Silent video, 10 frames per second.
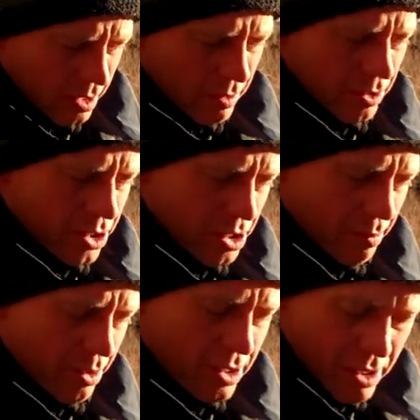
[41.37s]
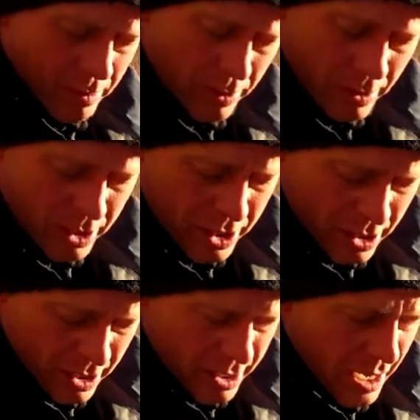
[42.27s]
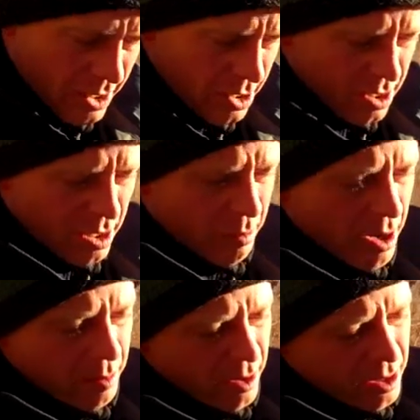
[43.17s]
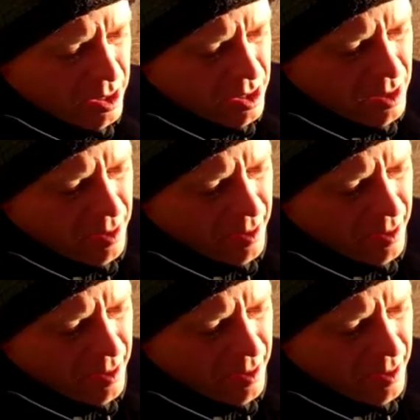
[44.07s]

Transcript: which is pretty simple. It just attaches to the bottom of this